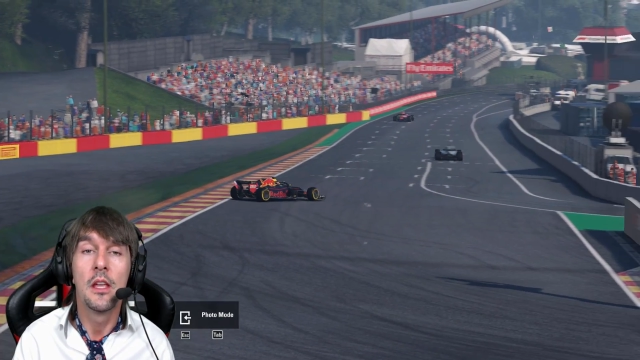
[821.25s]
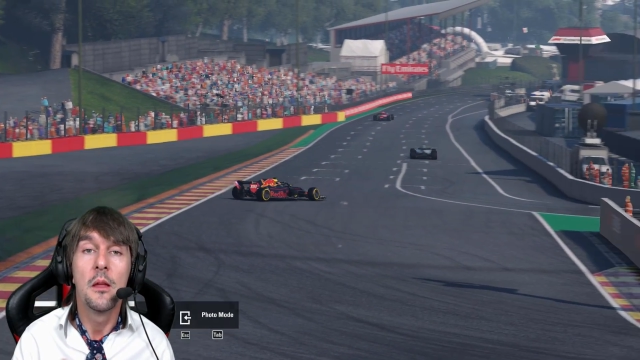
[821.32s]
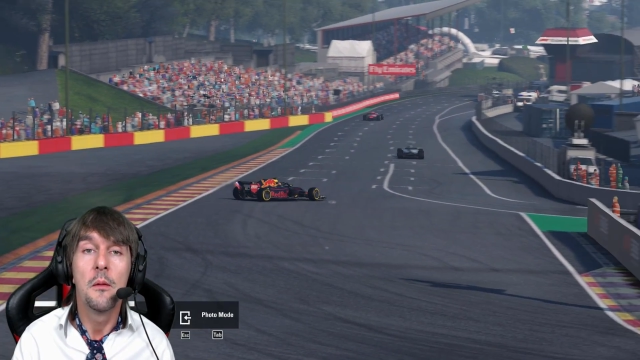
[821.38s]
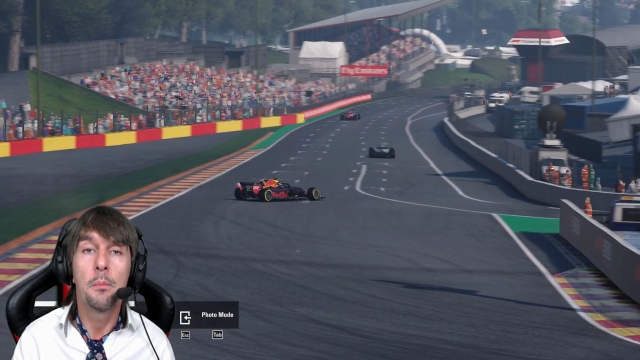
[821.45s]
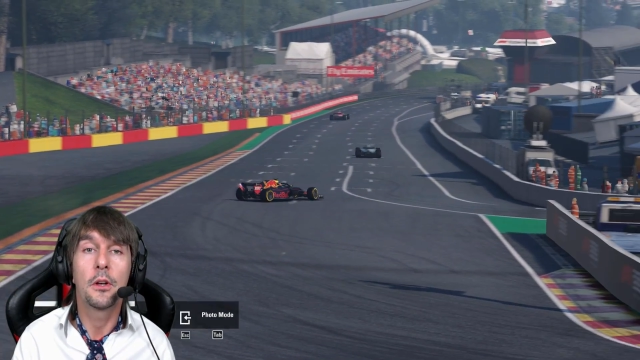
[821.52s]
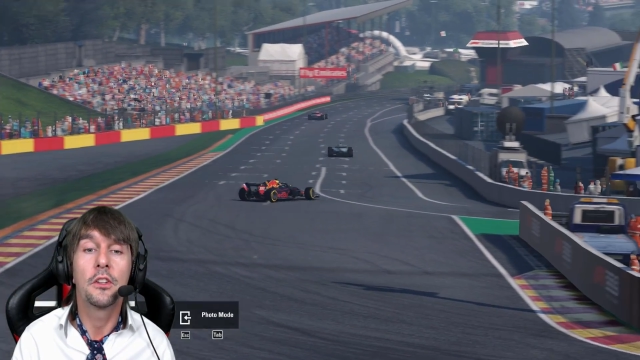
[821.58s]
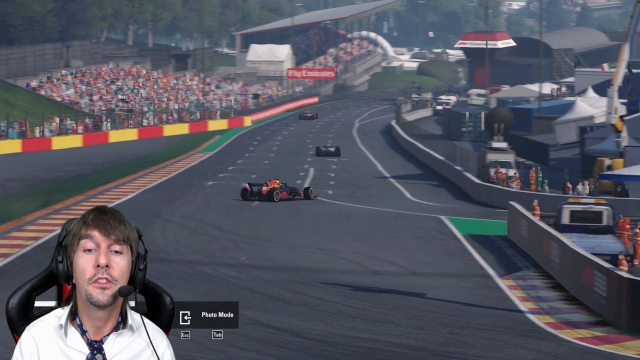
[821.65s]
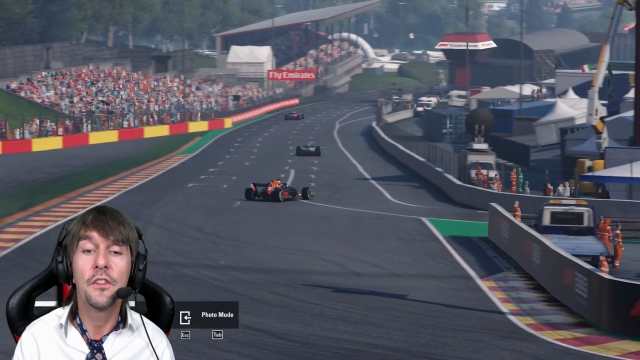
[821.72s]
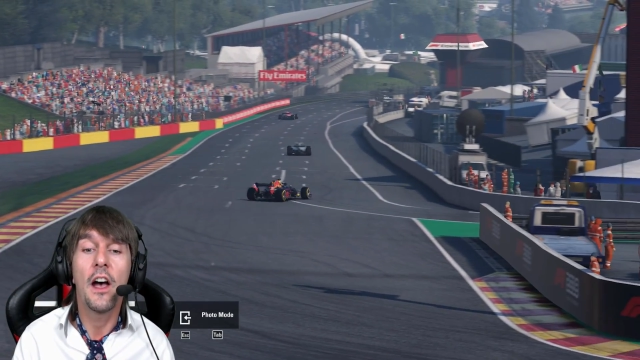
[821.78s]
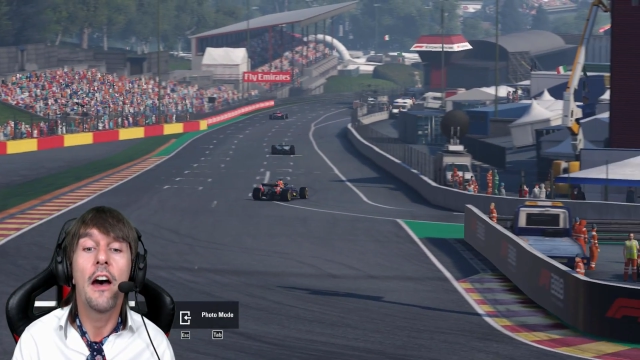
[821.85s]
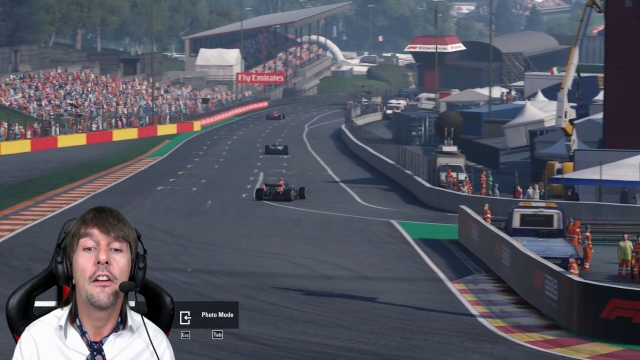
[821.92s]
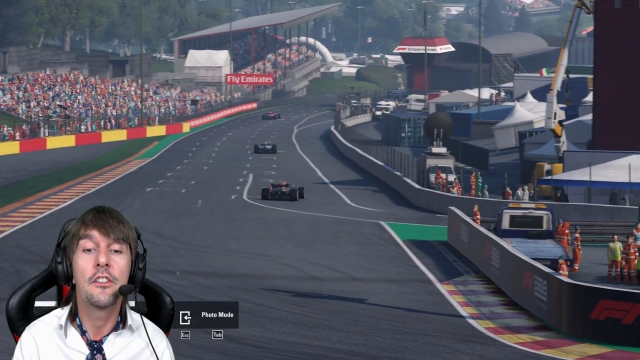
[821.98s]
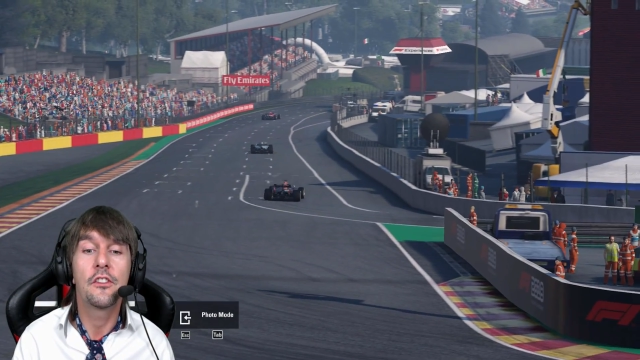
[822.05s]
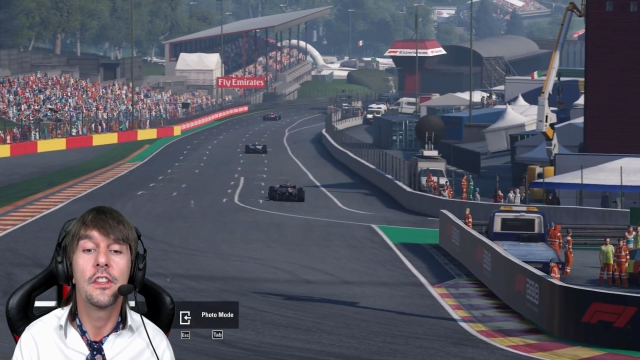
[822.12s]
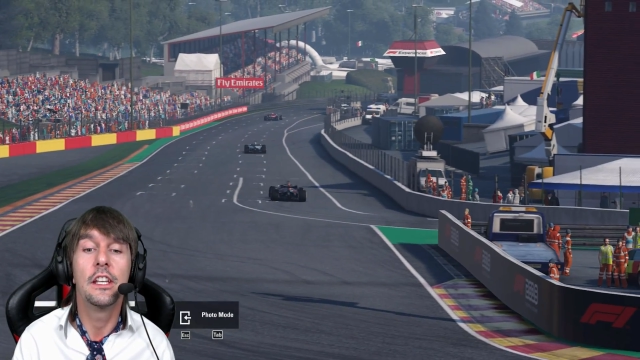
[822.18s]
but as far
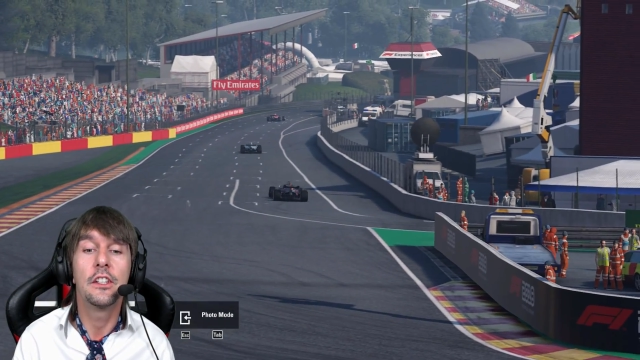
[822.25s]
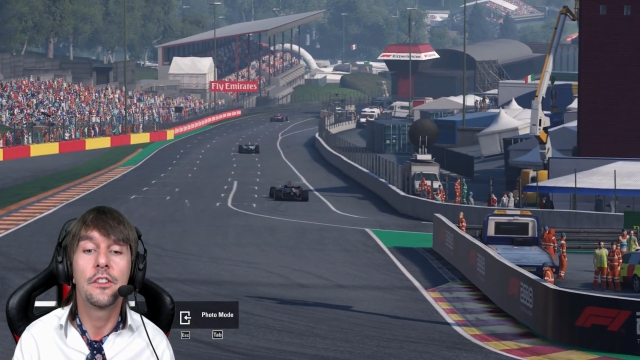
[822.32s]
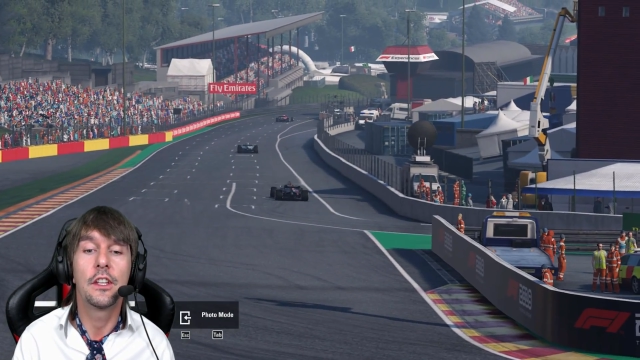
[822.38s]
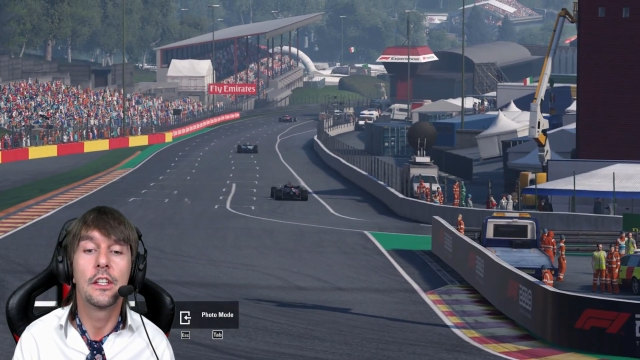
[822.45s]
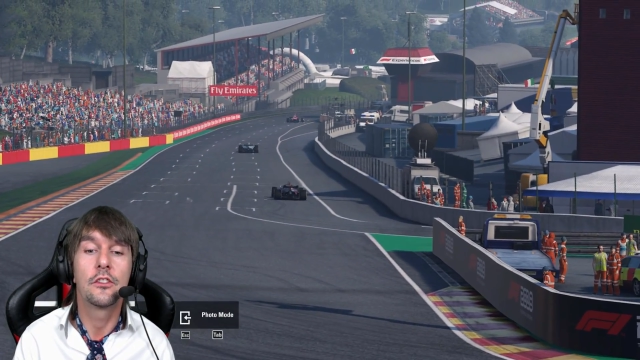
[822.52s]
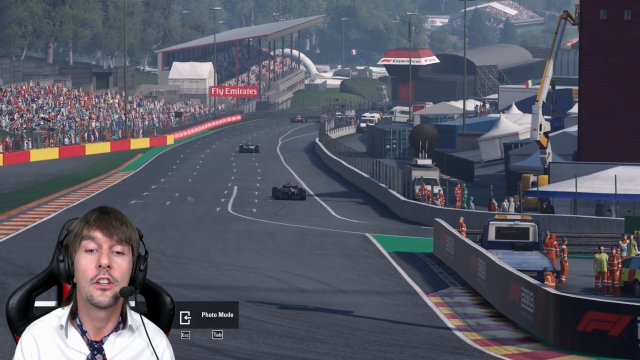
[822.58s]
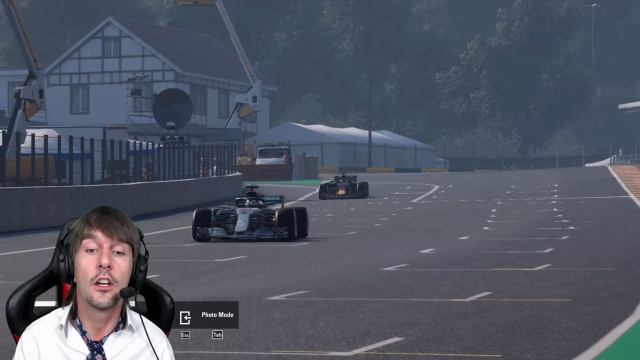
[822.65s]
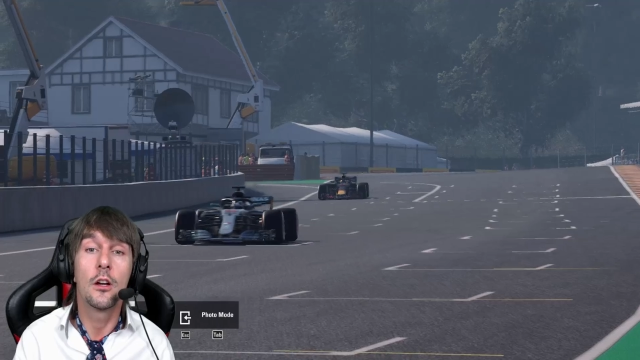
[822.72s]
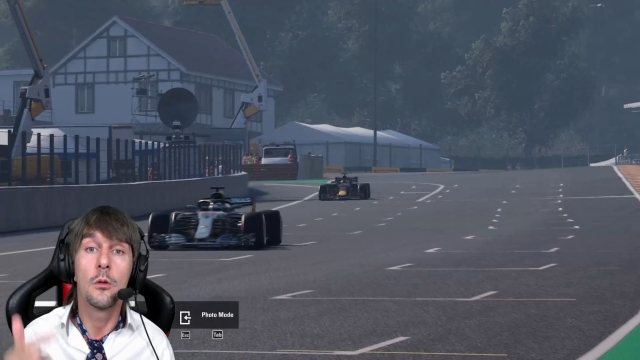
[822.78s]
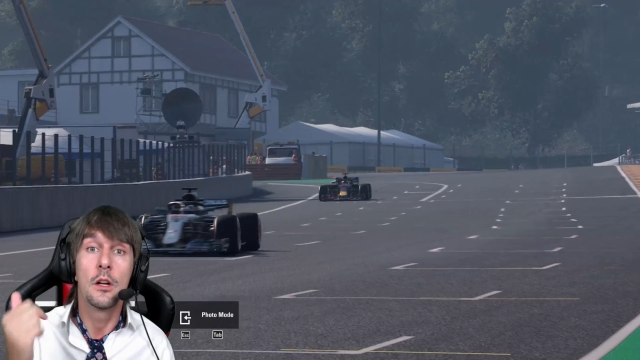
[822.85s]
as these things go,